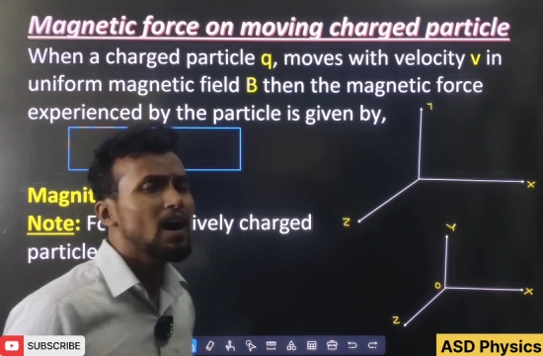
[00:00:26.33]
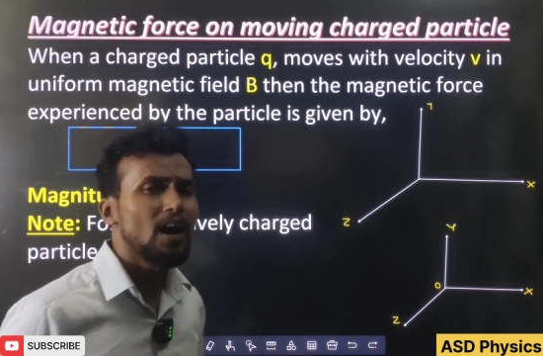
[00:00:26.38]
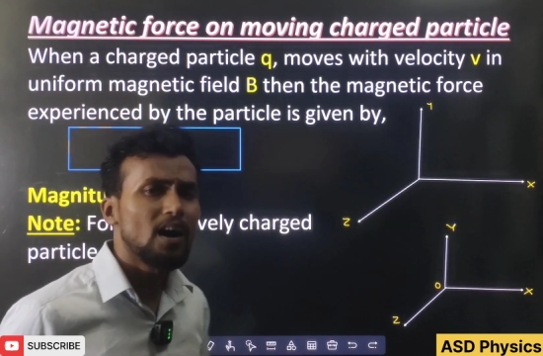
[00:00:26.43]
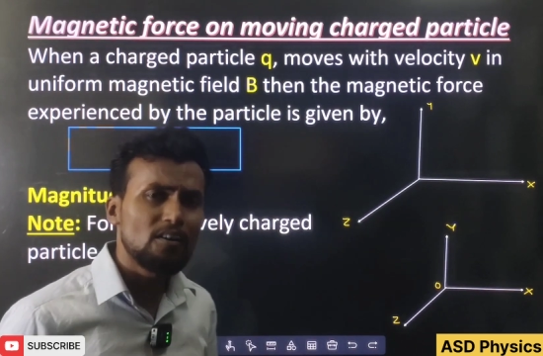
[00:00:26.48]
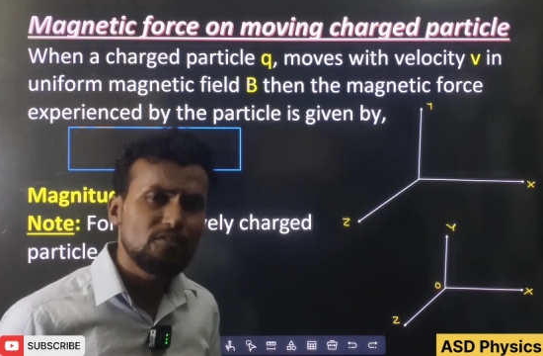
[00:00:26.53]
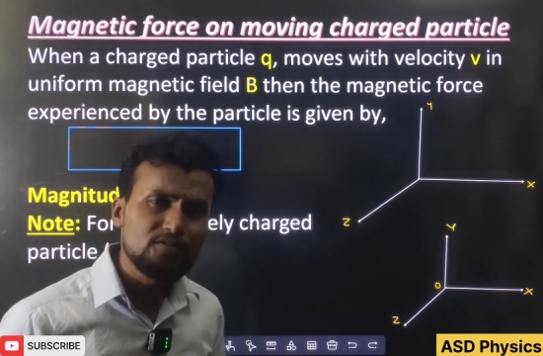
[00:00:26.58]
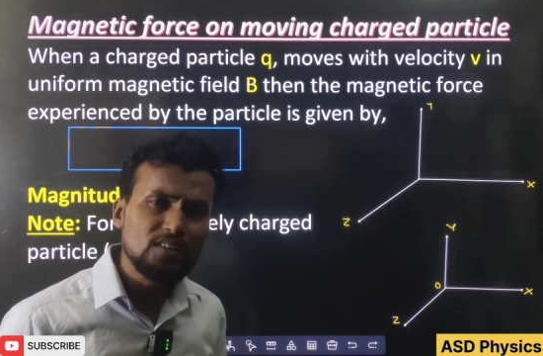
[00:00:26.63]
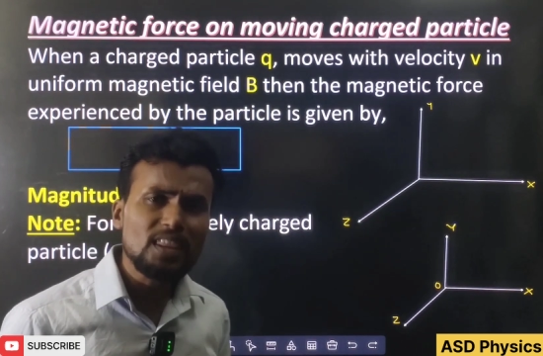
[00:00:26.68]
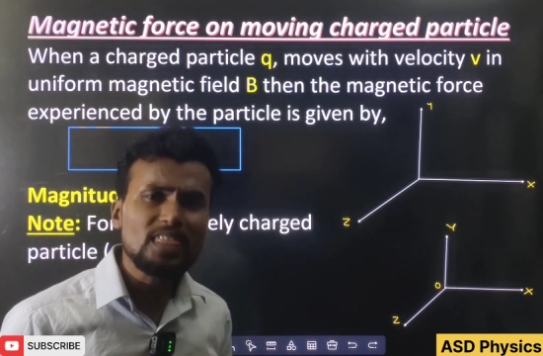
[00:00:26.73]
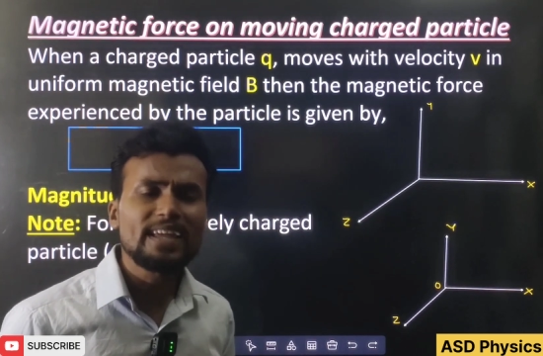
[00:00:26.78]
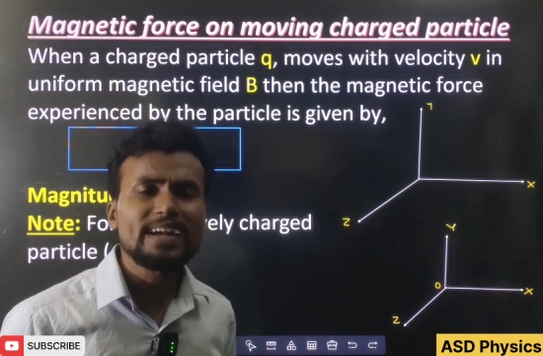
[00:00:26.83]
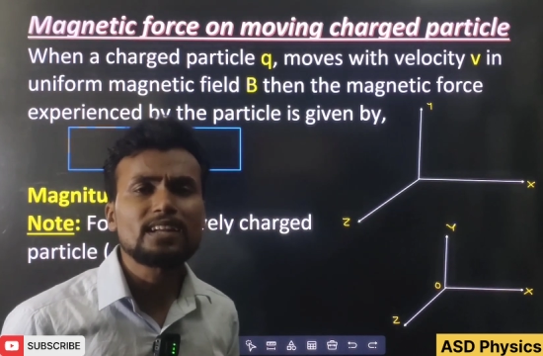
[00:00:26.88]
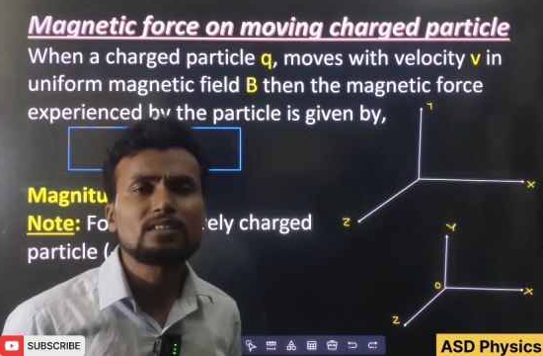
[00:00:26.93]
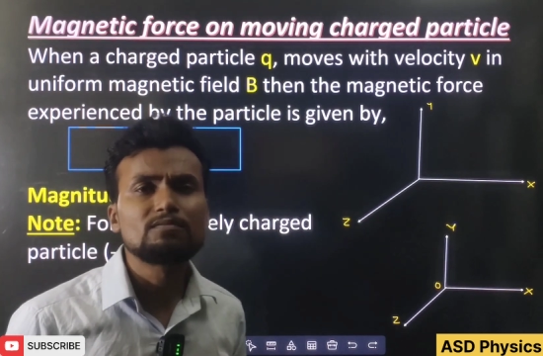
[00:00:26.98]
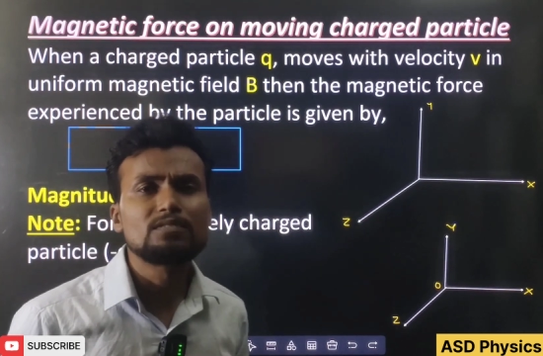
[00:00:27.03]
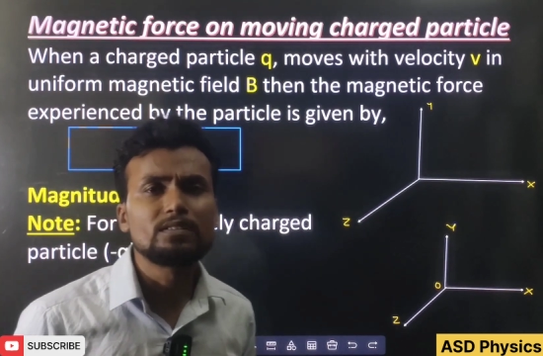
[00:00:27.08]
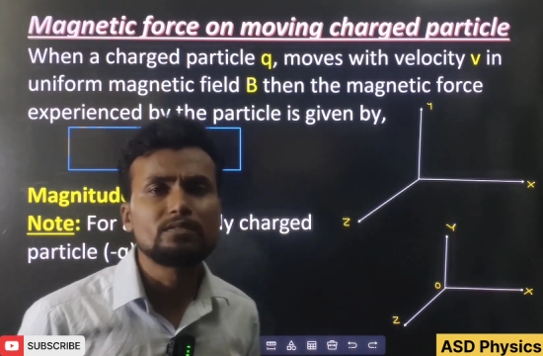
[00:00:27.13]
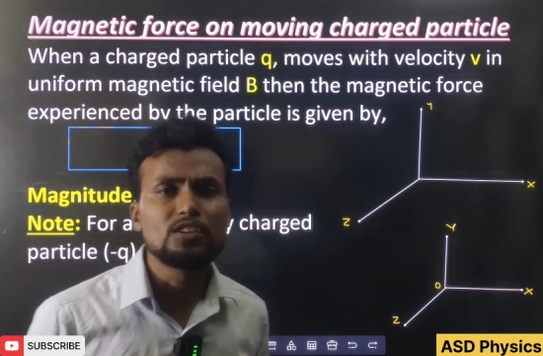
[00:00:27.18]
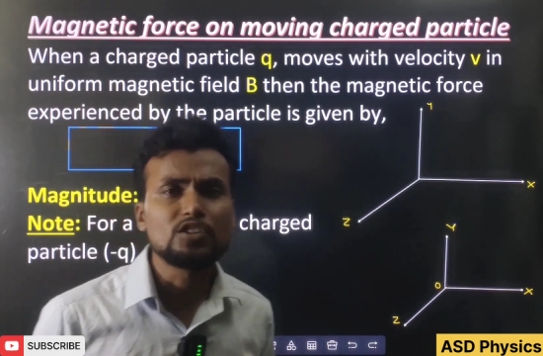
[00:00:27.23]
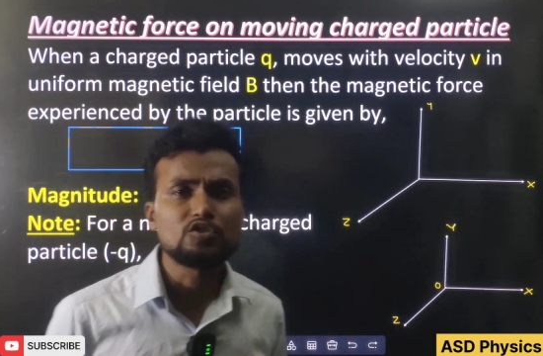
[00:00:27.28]
After that
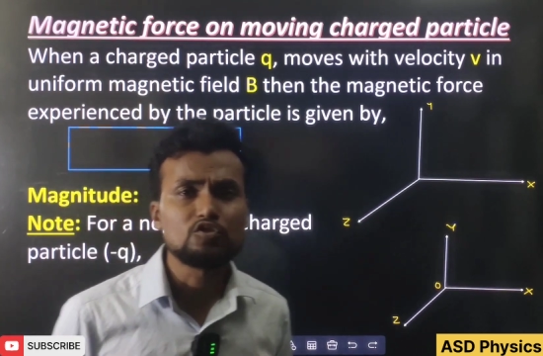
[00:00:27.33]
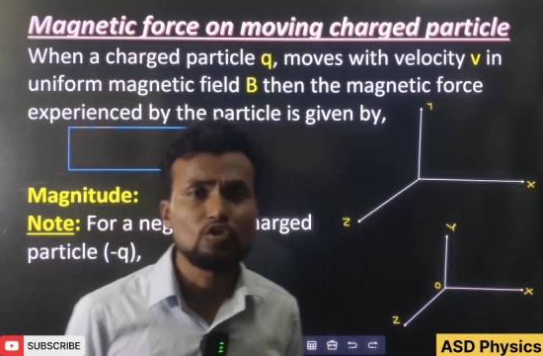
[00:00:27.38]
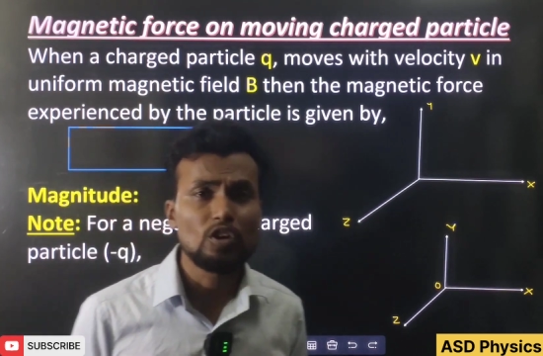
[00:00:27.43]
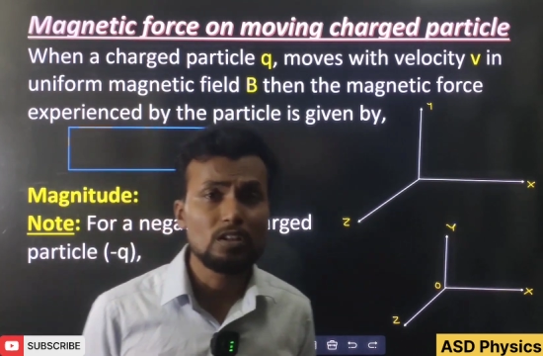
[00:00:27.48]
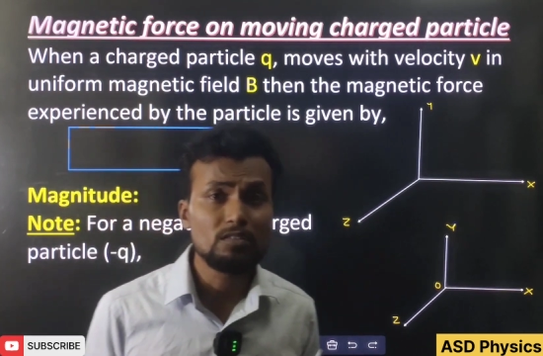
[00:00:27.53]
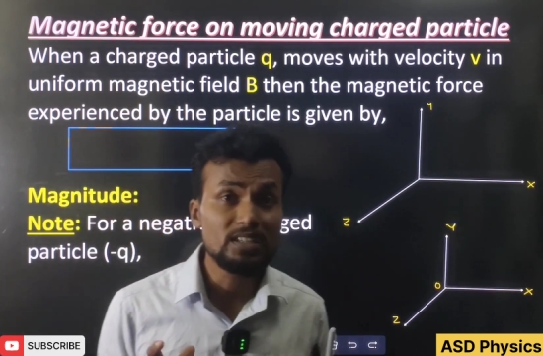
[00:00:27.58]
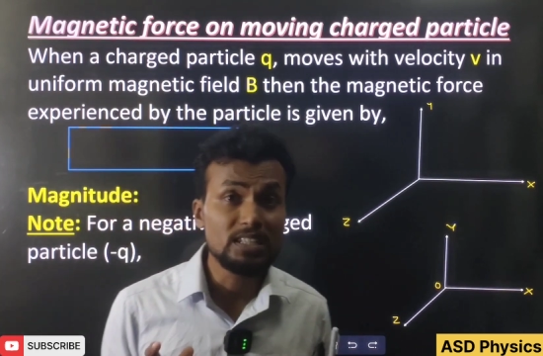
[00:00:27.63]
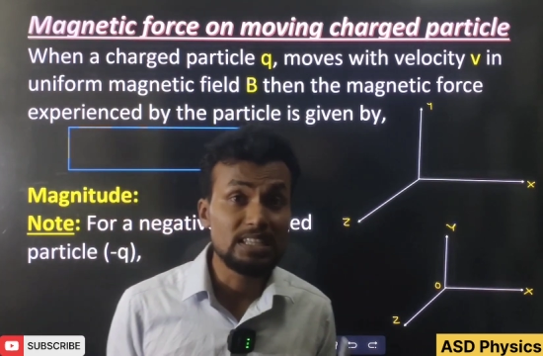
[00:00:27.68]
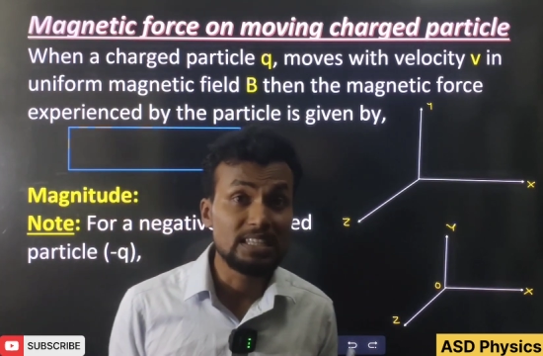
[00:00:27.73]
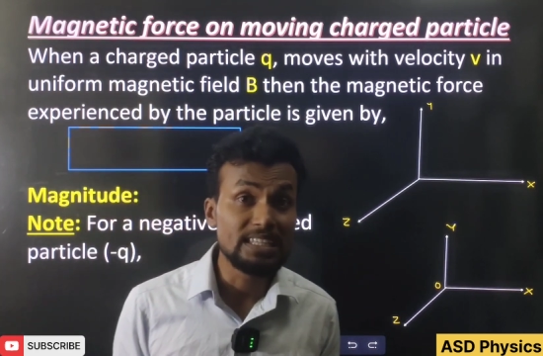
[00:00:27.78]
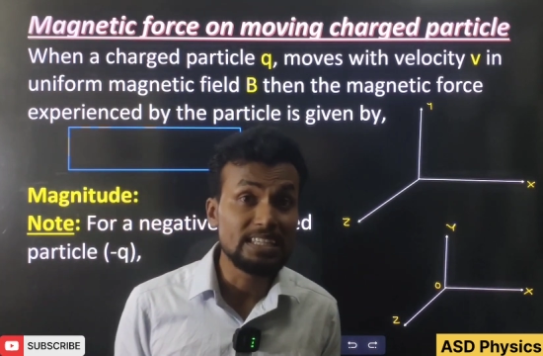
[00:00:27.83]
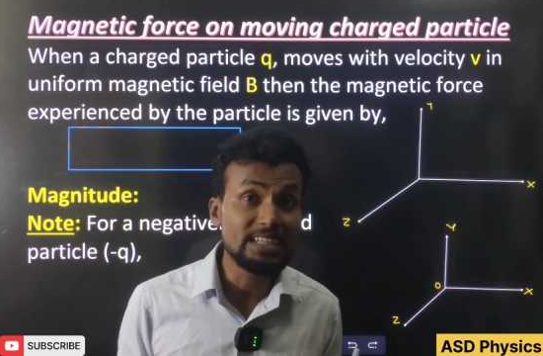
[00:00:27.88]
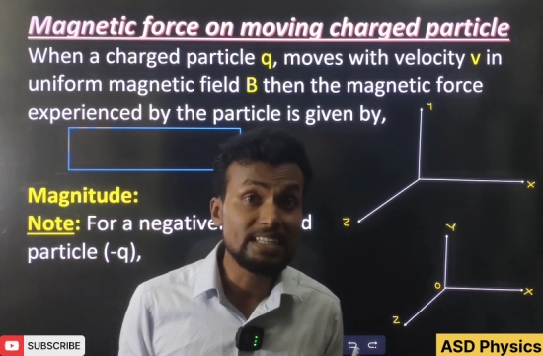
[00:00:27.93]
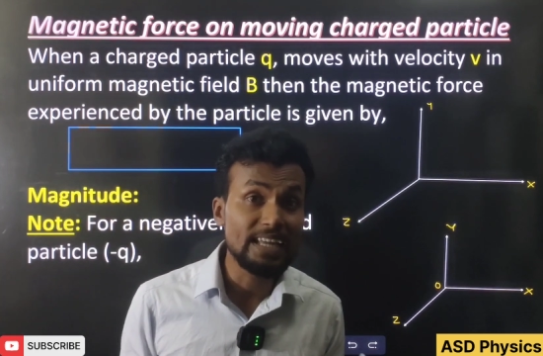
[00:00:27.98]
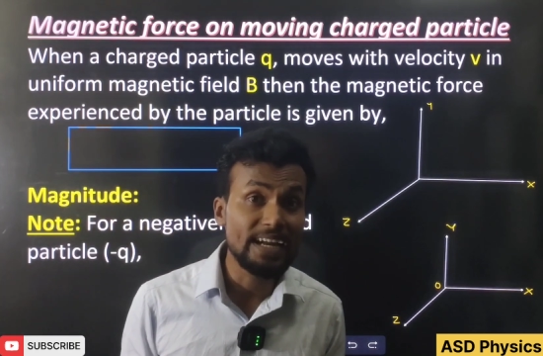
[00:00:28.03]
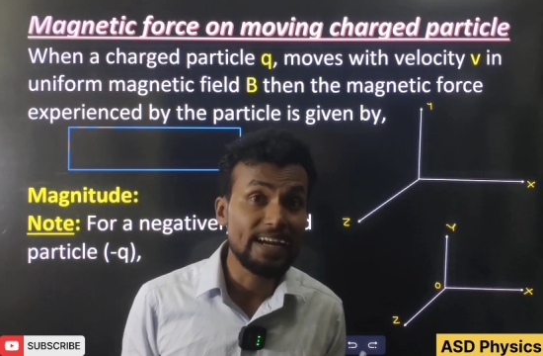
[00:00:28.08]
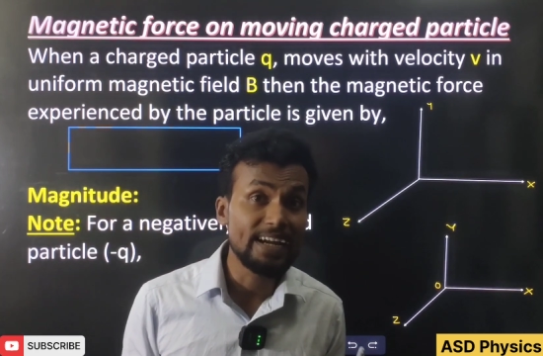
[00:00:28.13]
we will solve a NEET